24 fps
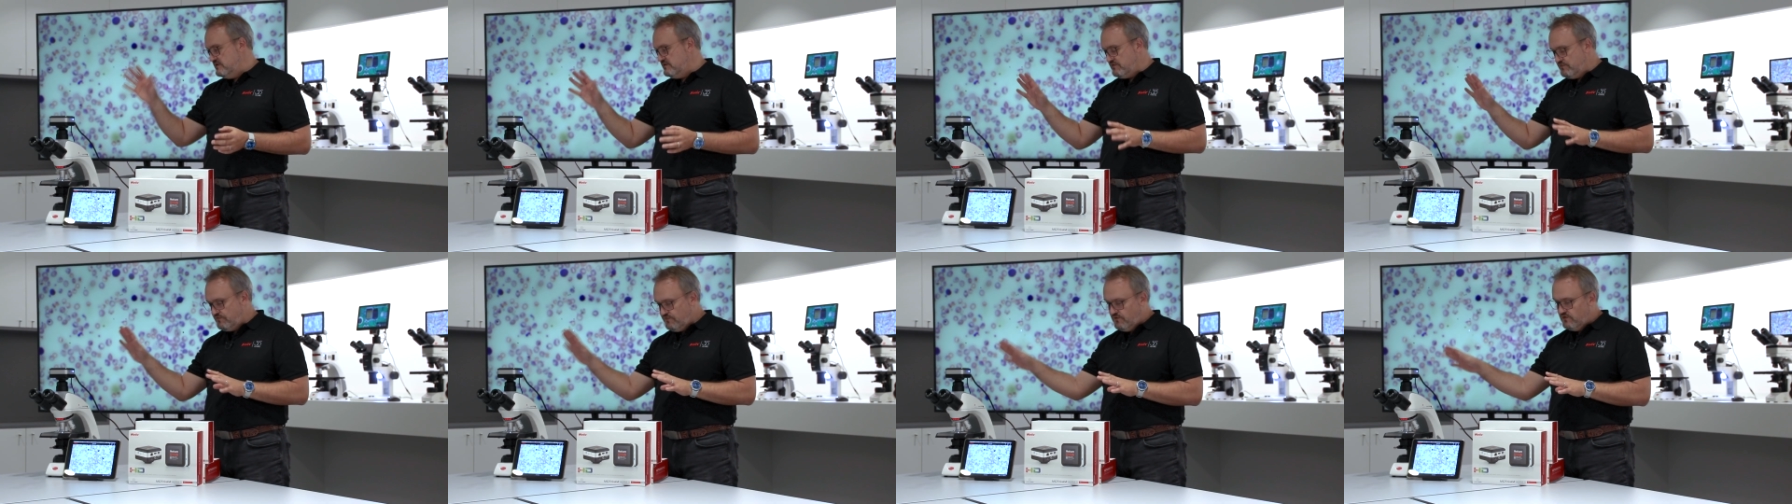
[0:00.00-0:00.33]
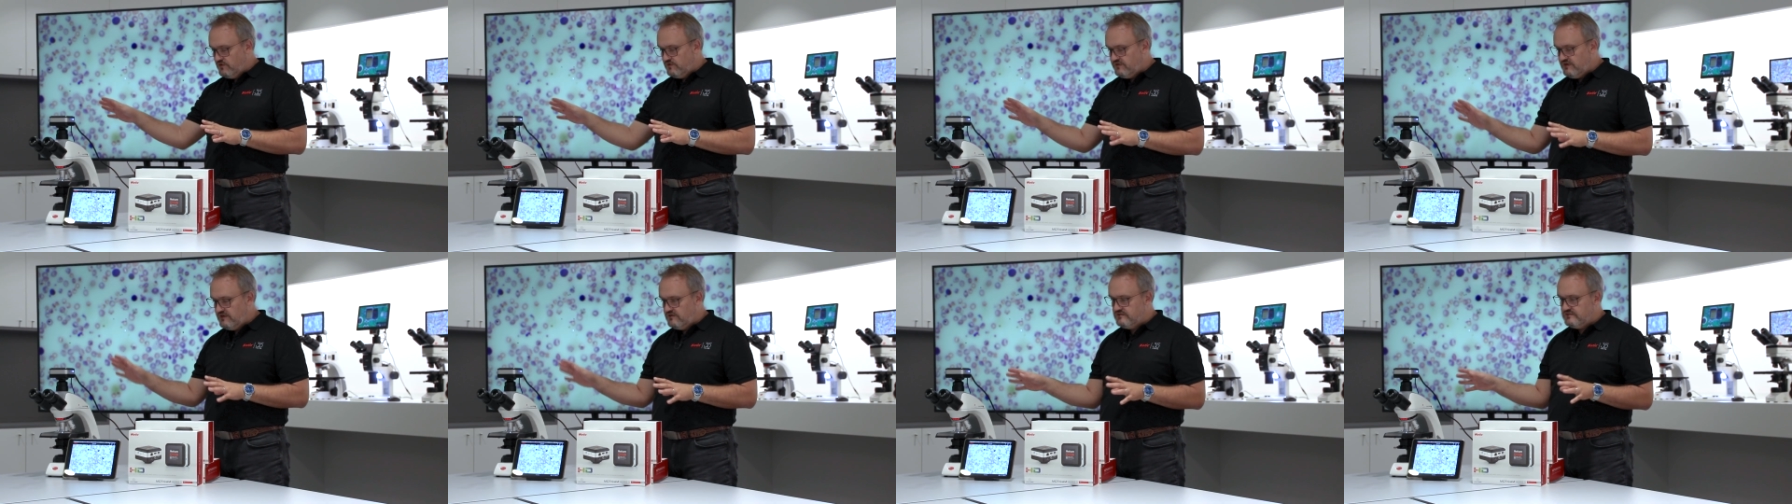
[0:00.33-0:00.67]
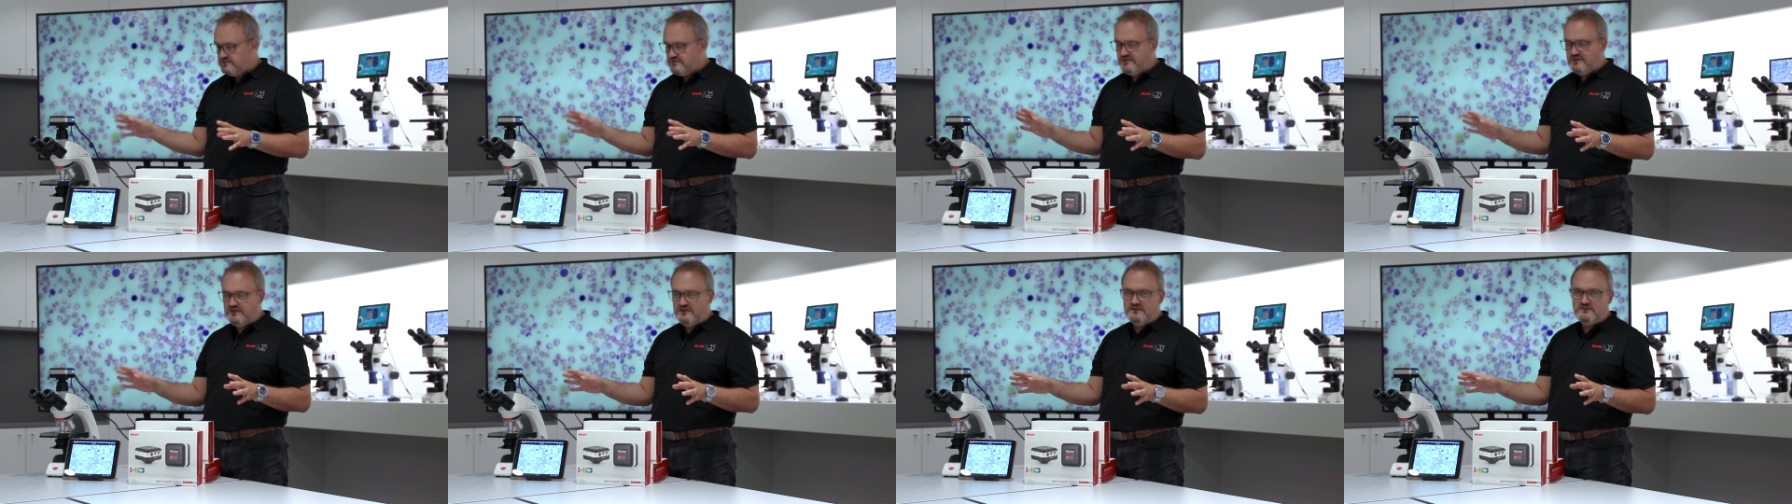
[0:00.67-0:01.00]
the
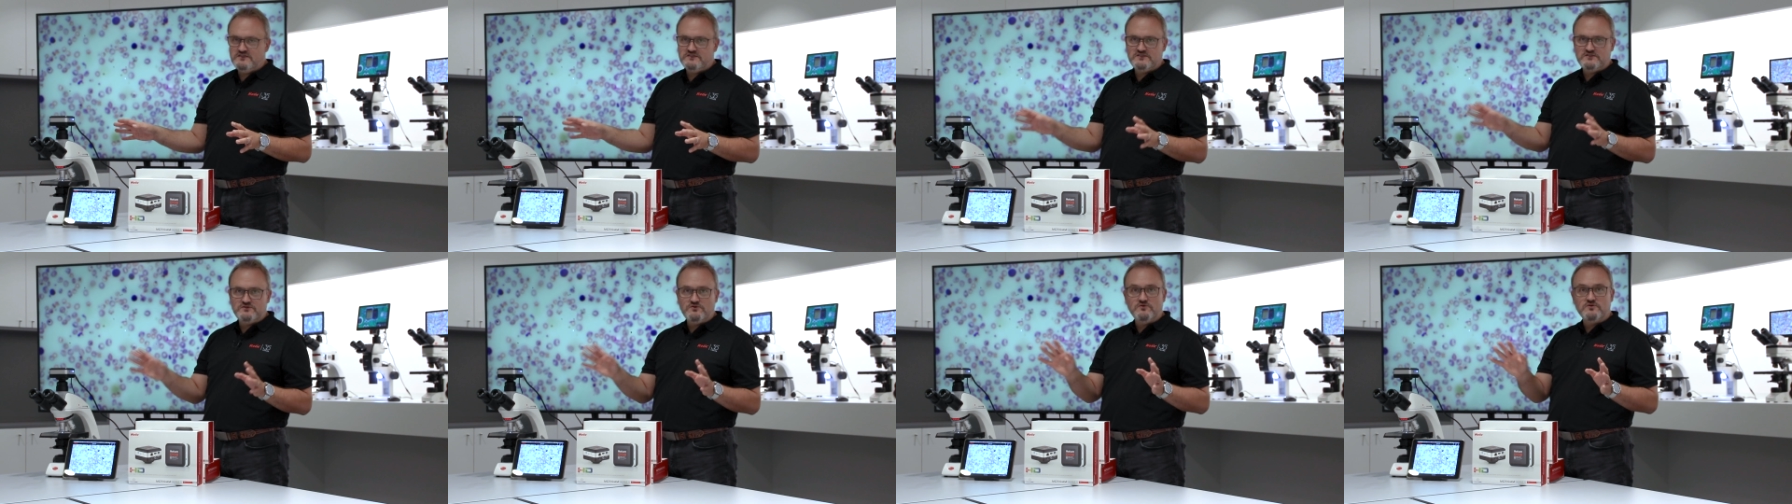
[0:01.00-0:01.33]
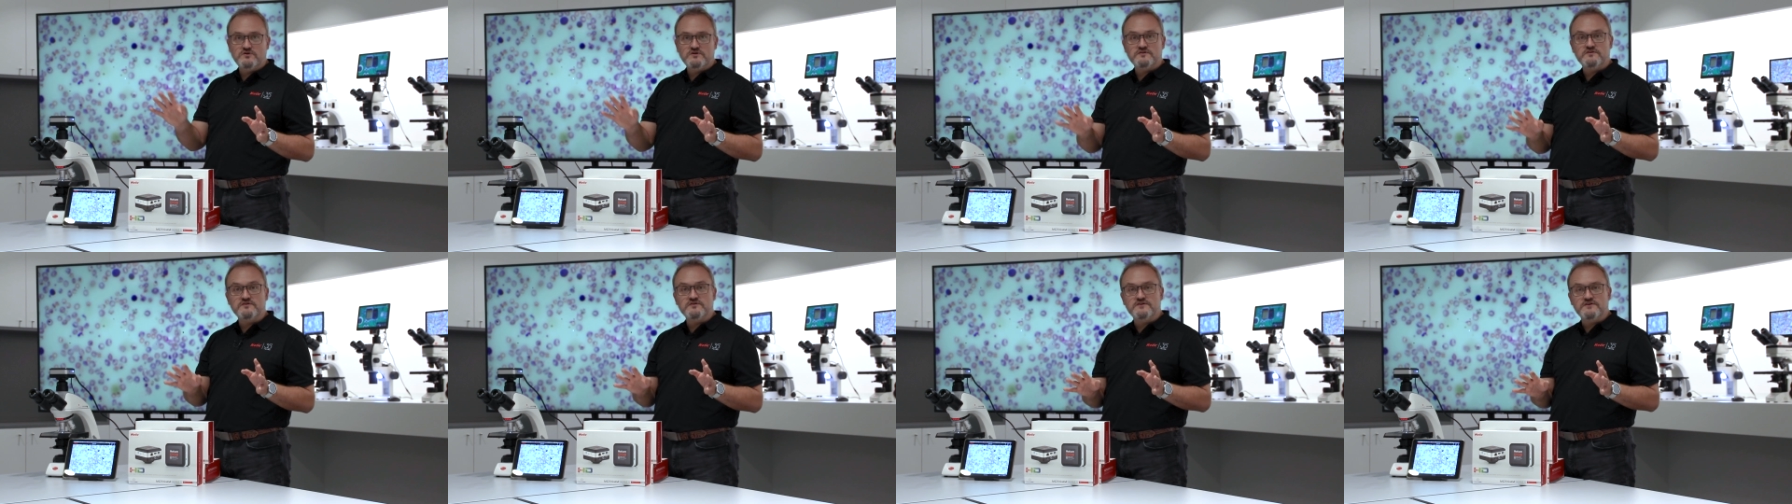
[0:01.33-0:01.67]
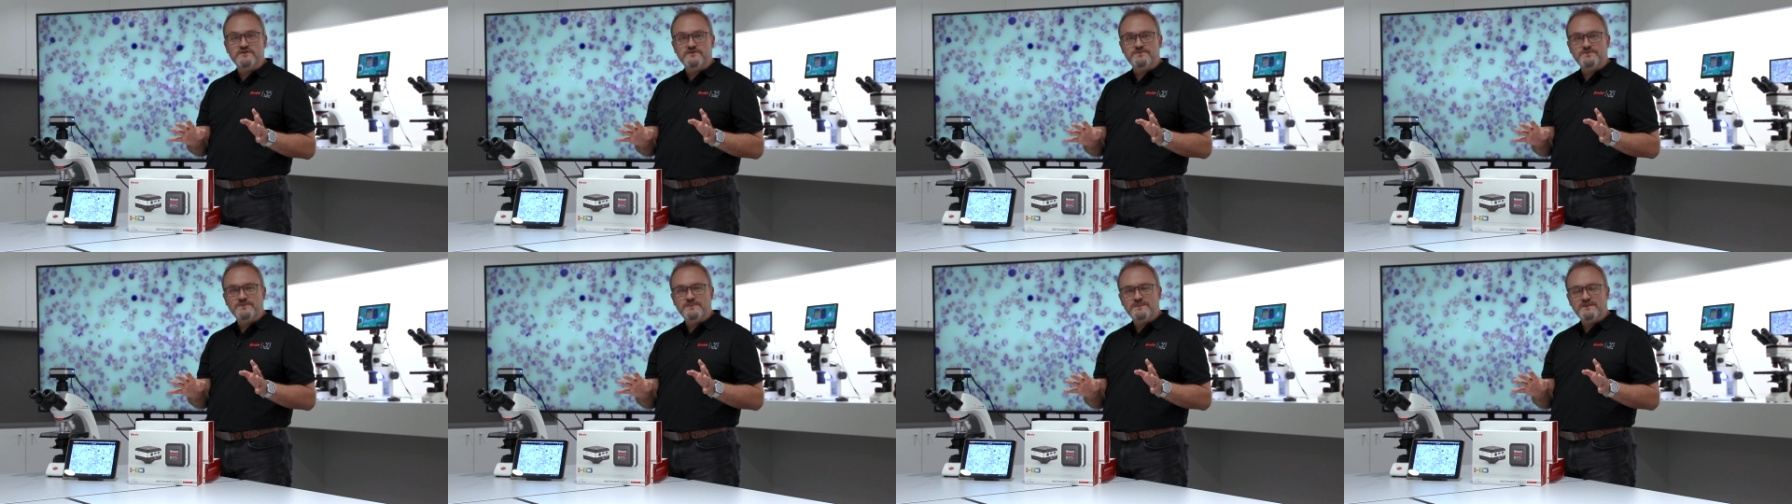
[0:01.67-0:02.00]
4000X or the
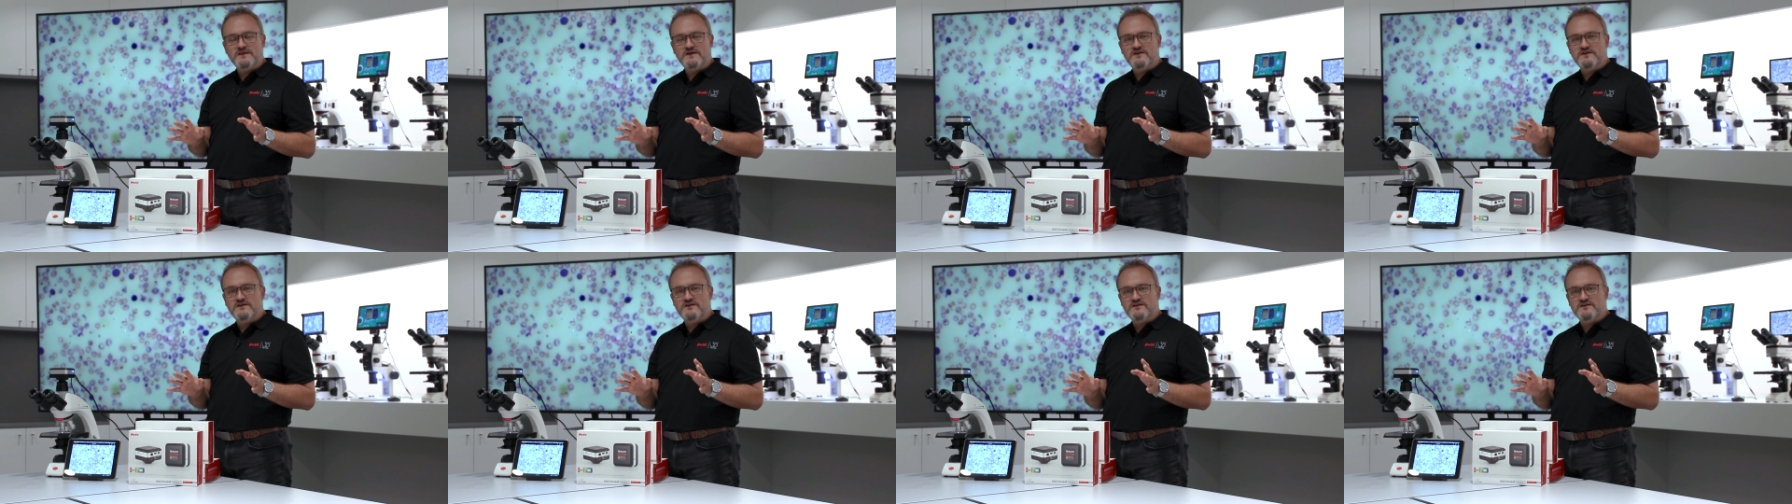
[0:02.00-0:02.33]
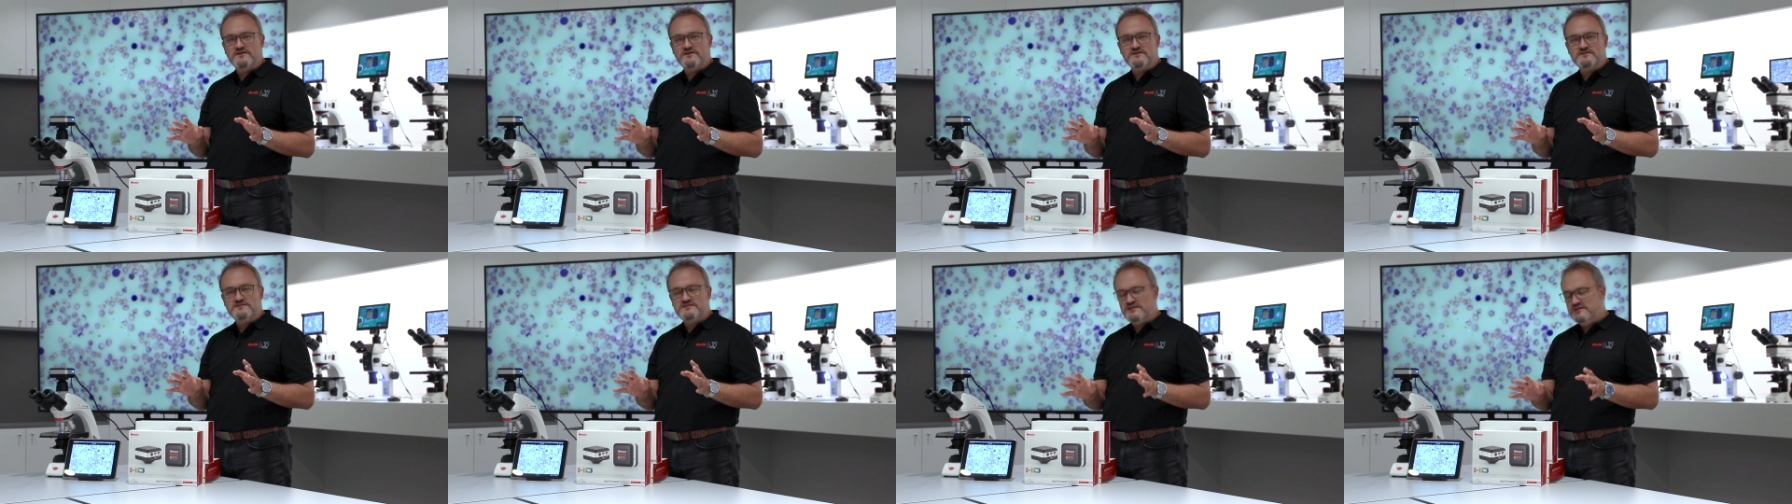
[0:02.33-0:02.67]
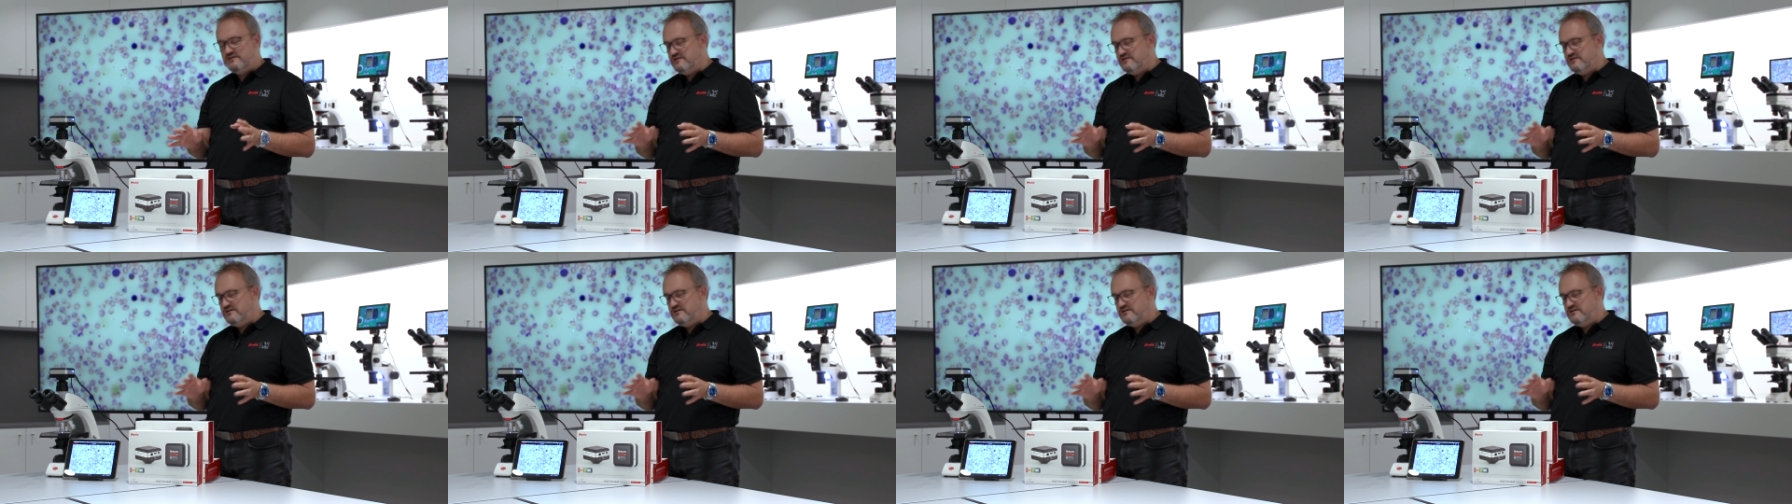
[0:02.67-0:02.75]
uh,